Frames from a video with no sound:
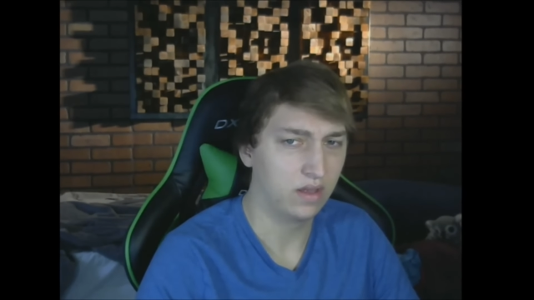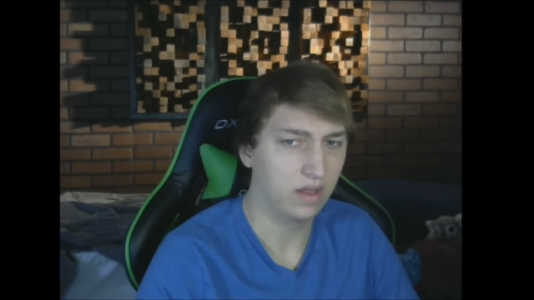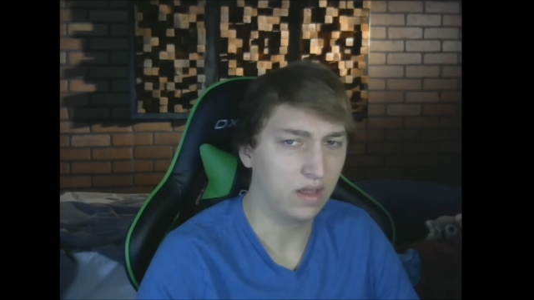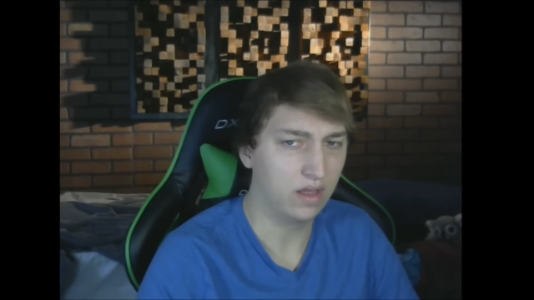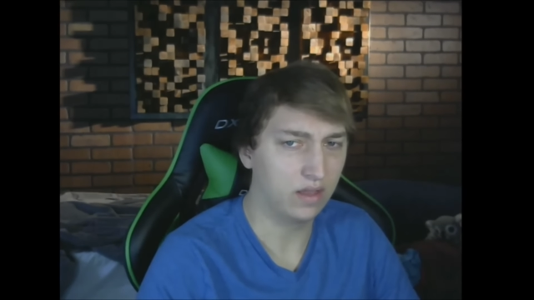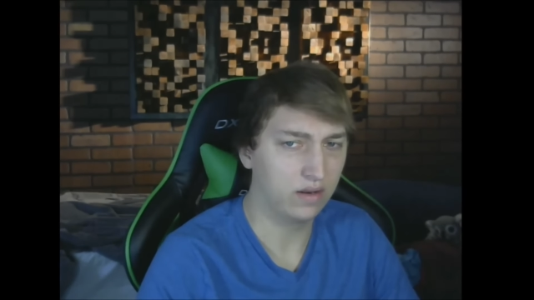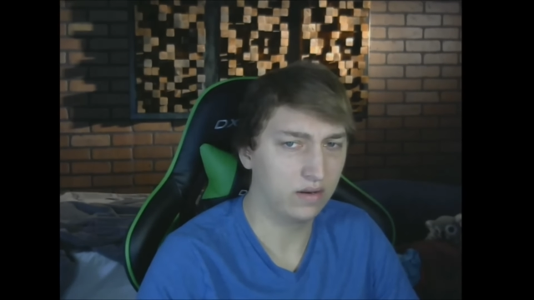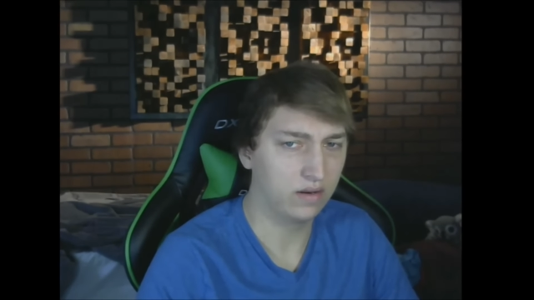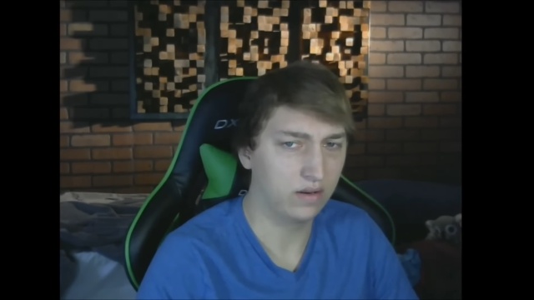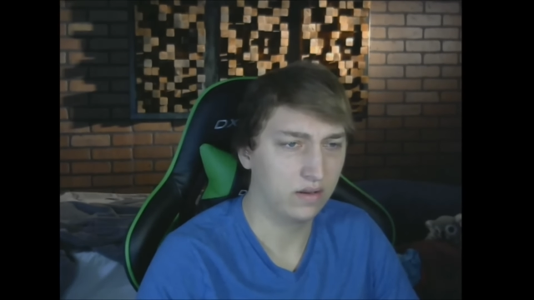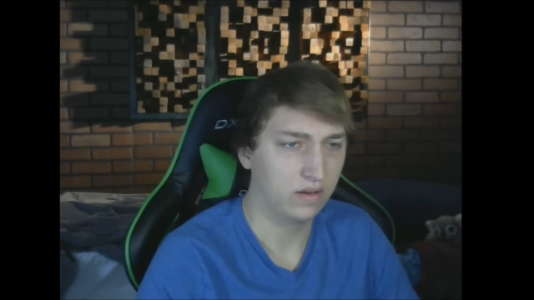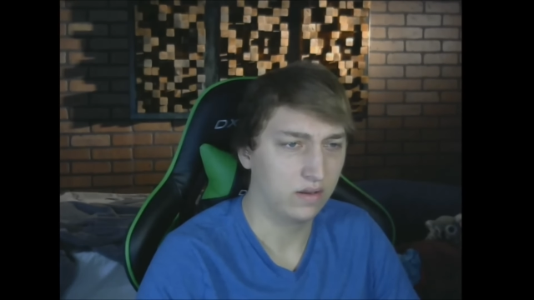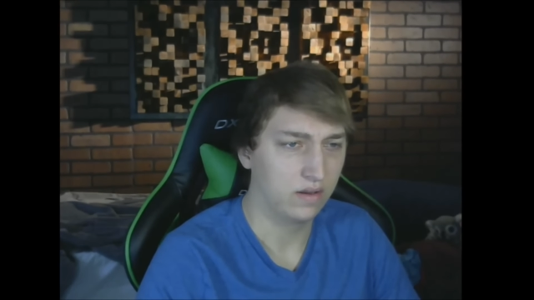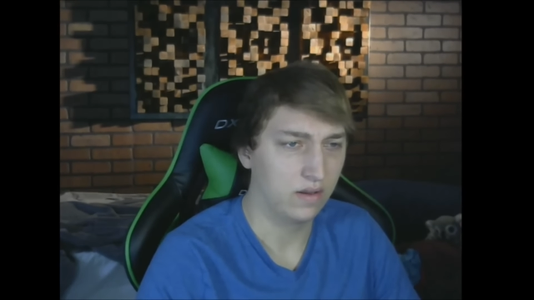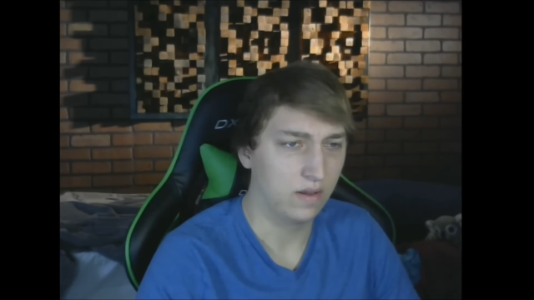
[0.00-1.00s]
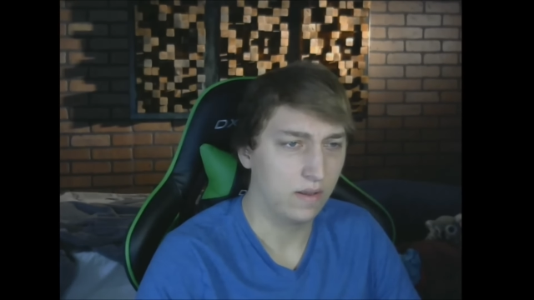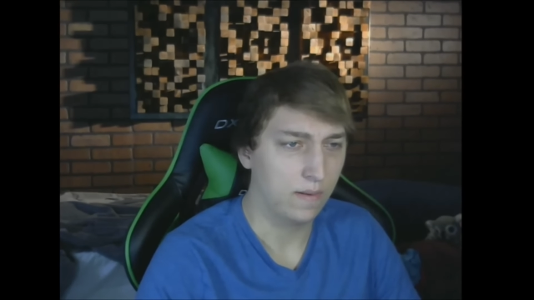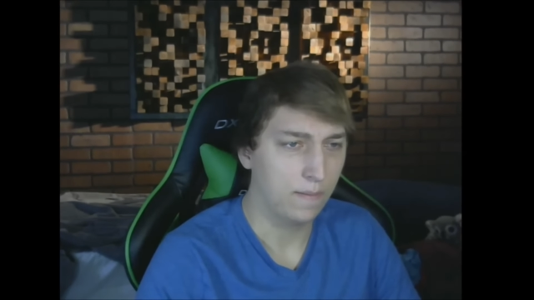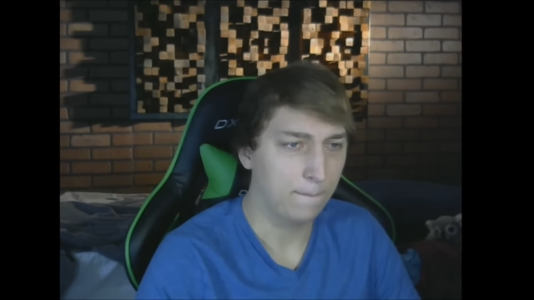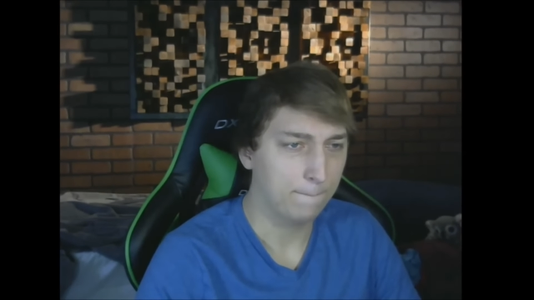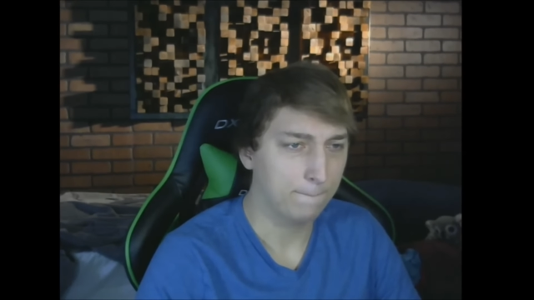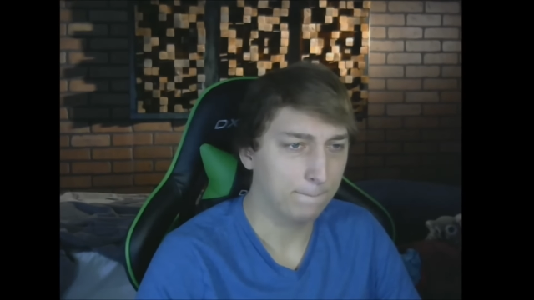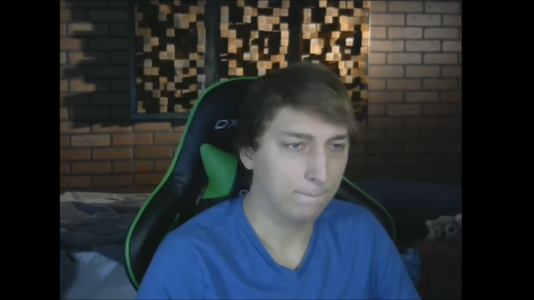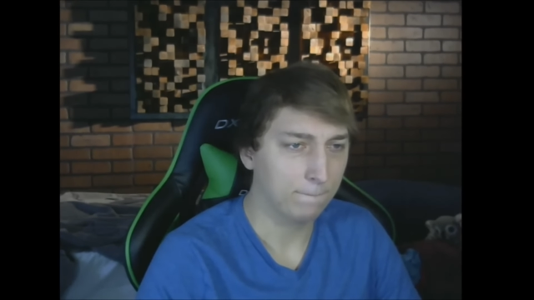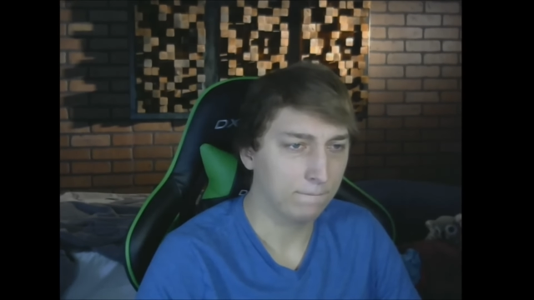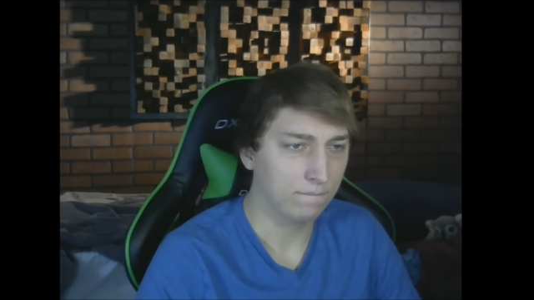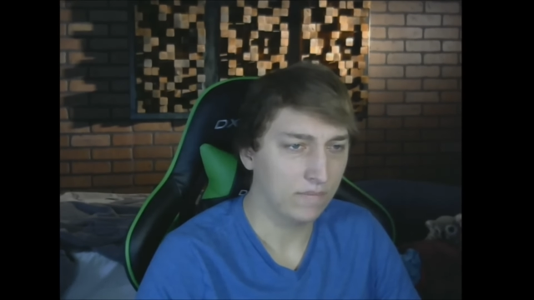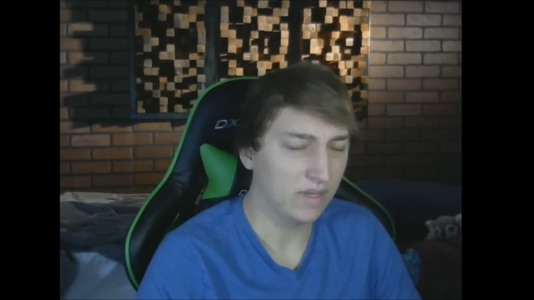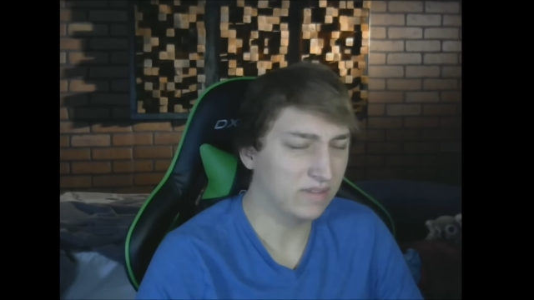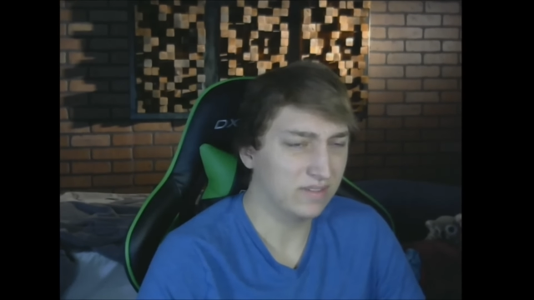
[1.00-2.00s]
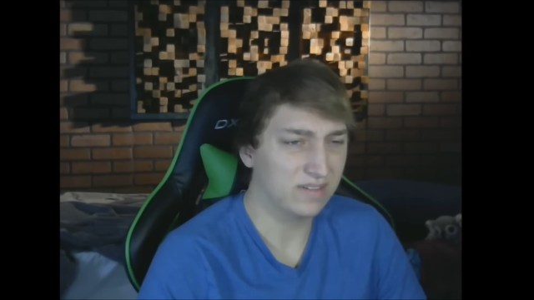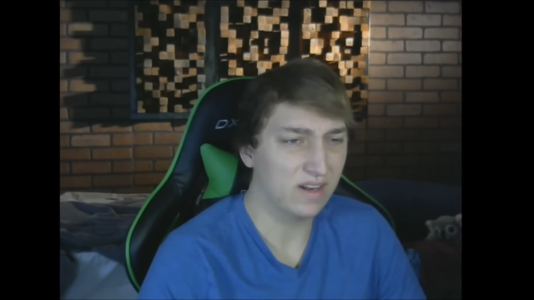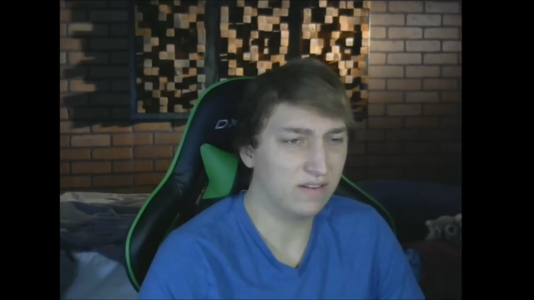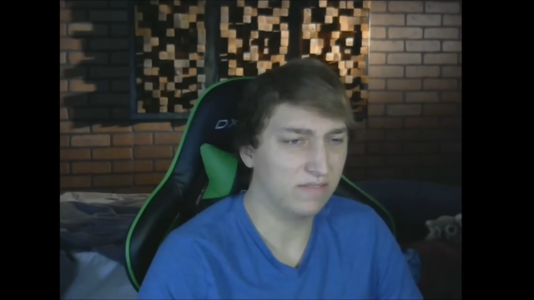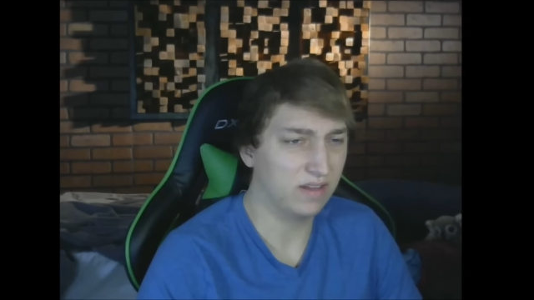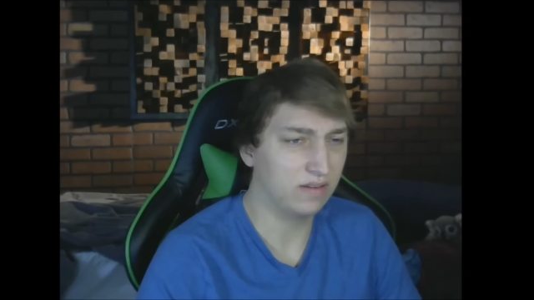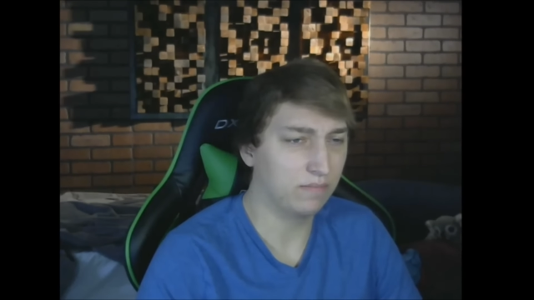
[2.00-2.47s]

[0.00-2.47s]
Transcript: And instead of